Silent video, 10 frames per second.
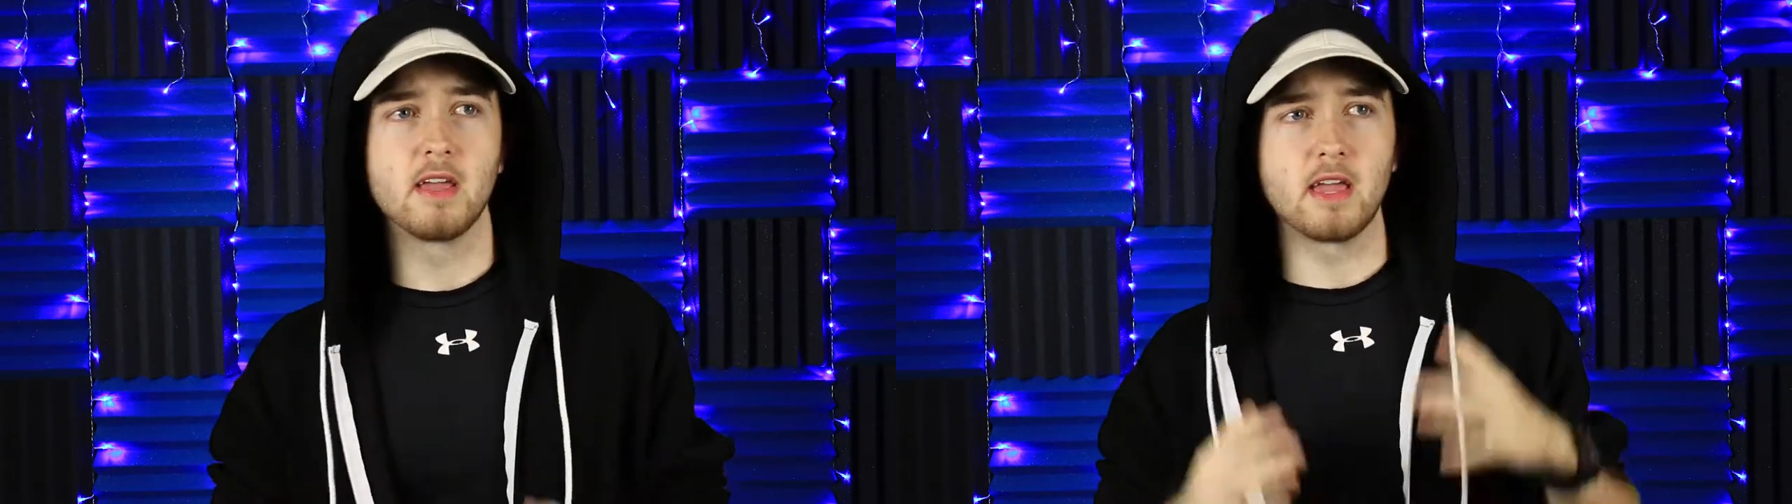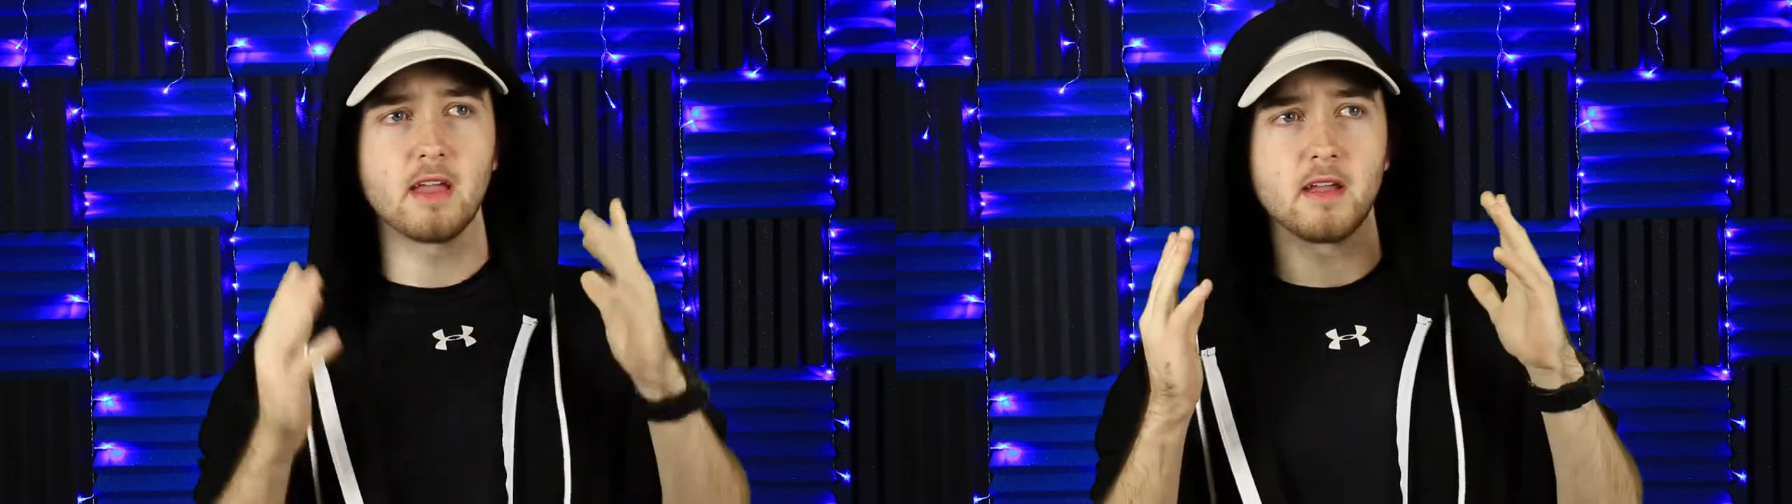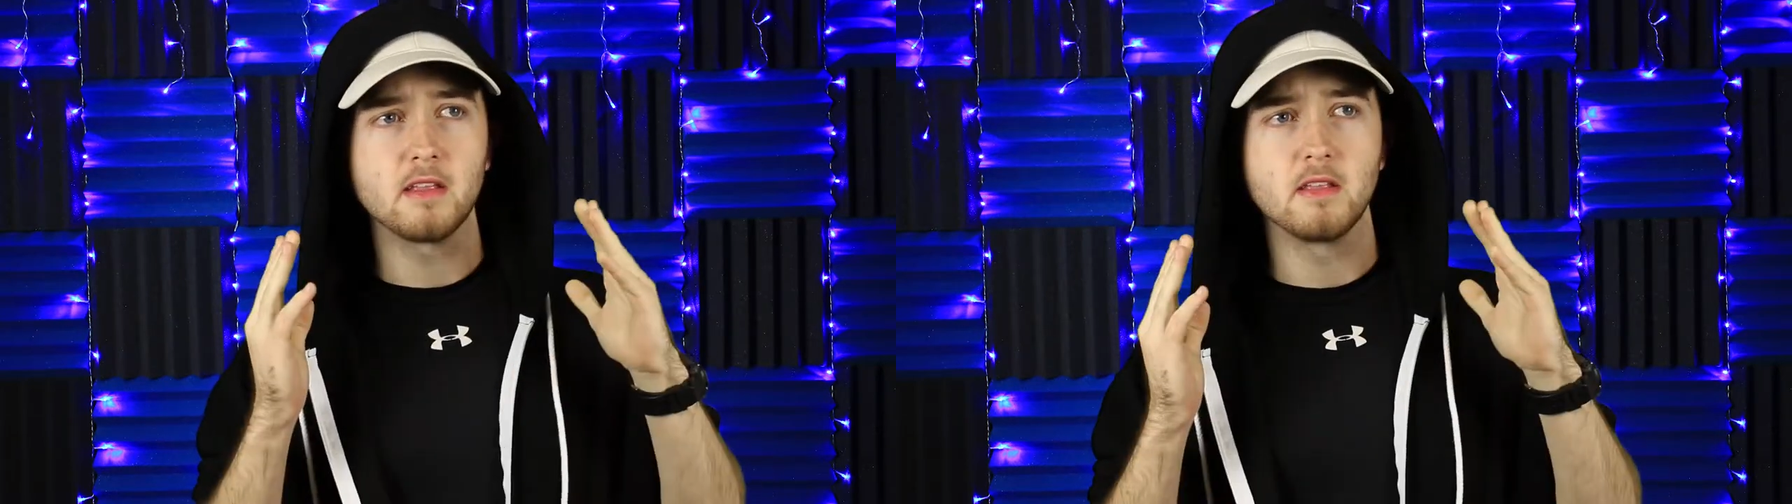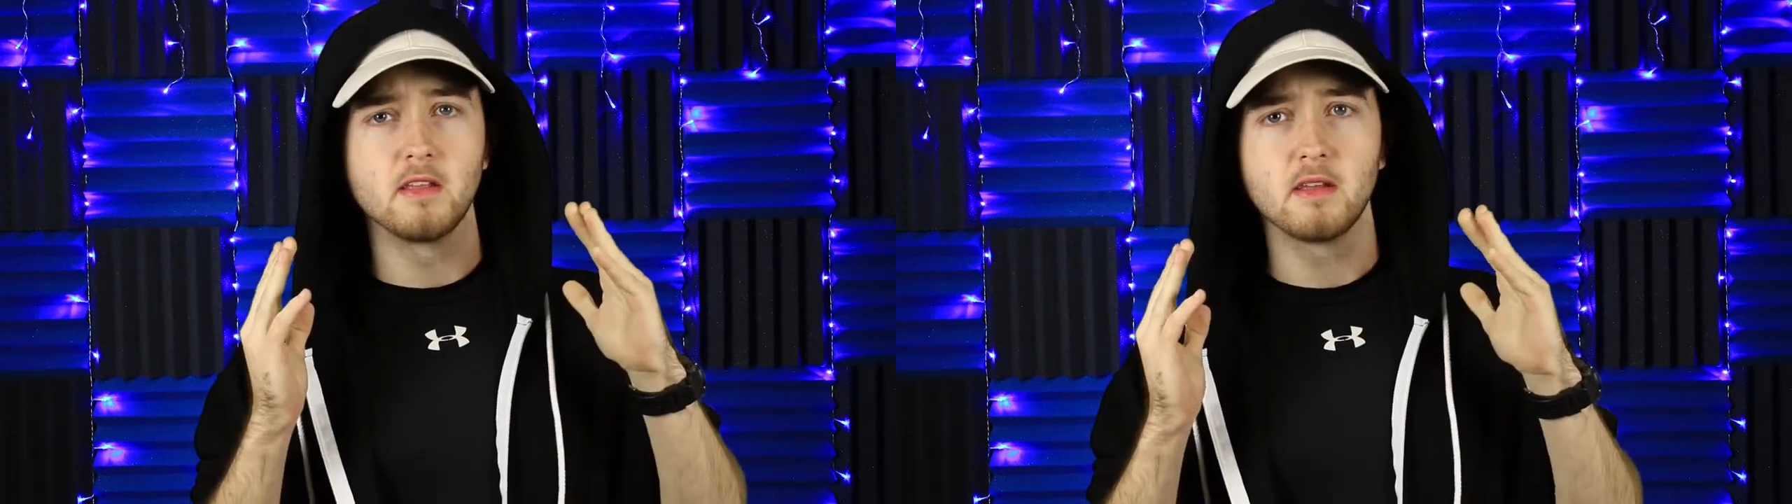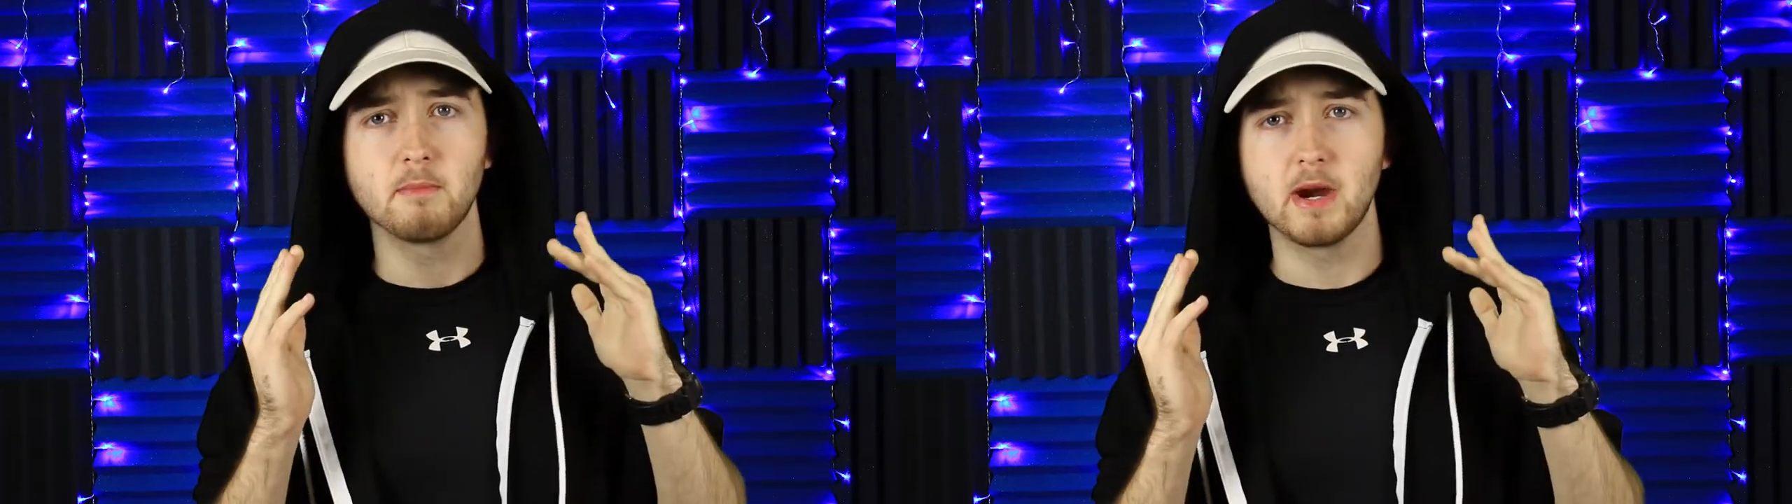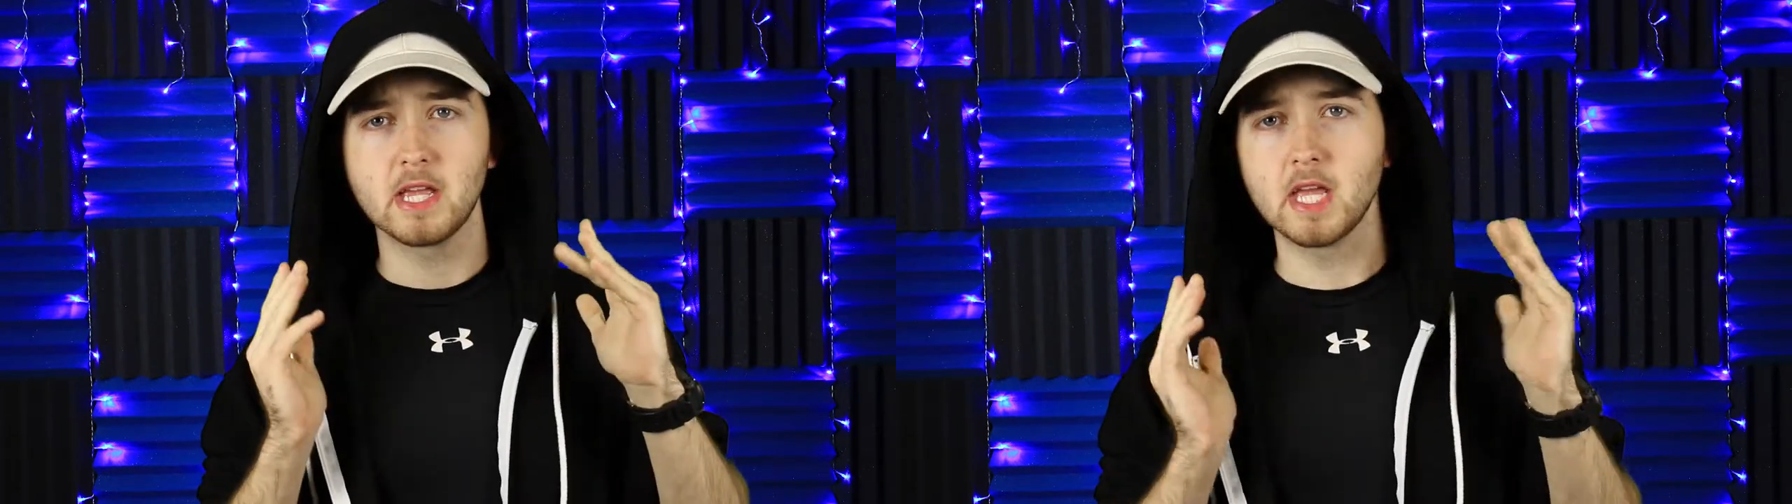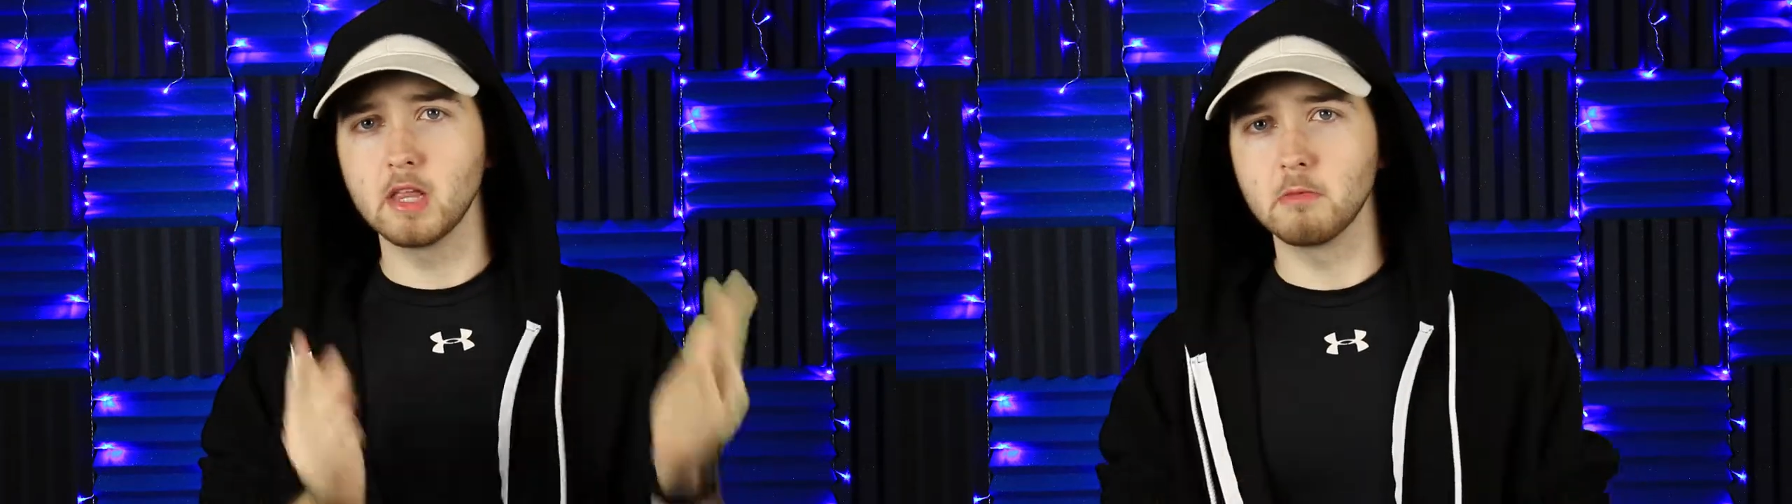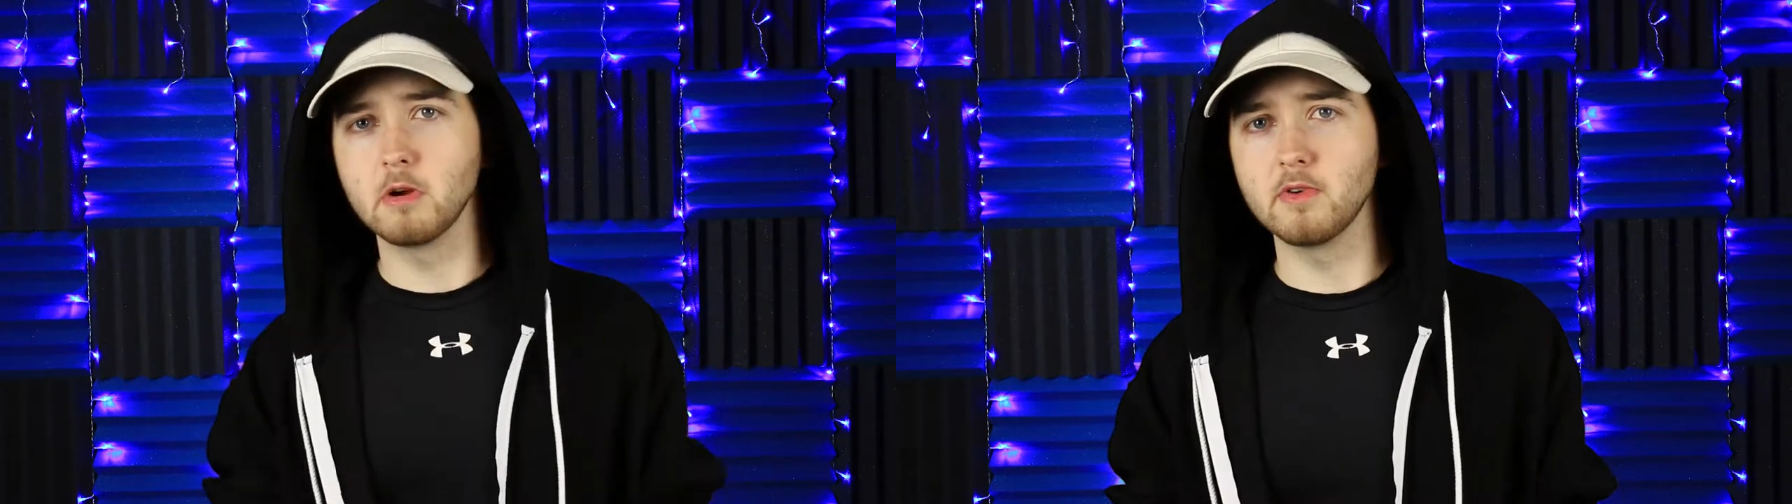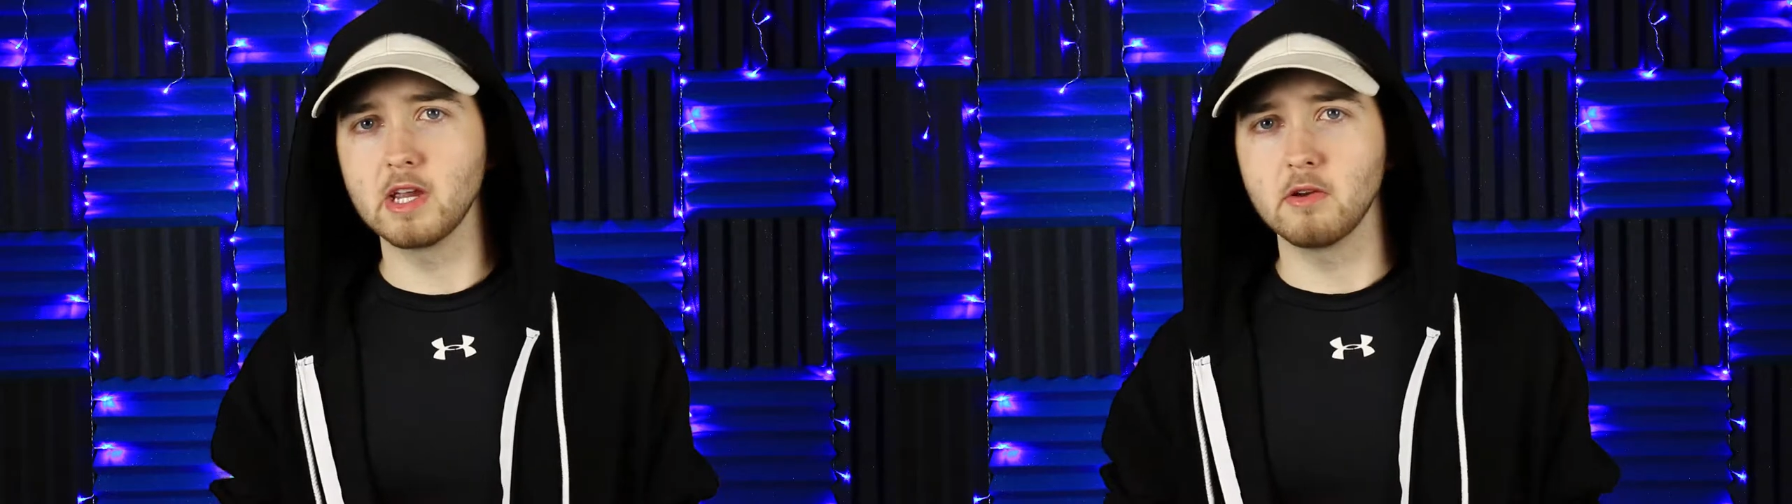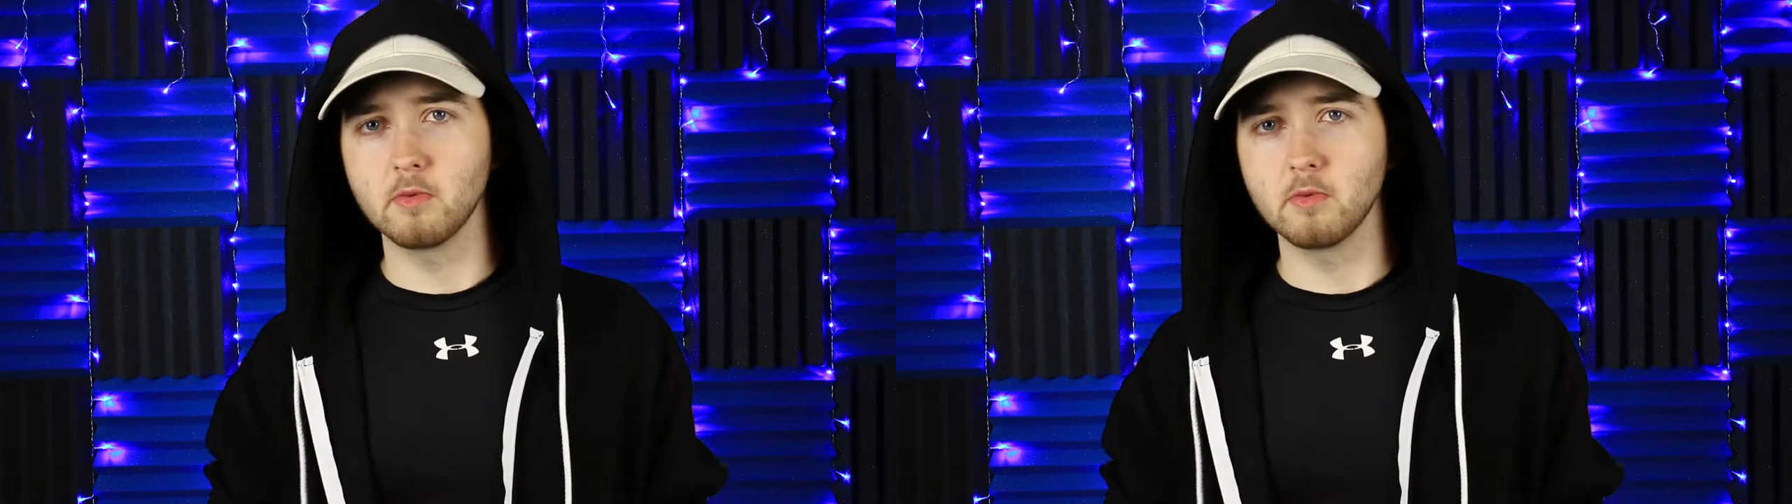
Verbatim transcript: And by the end of the movie,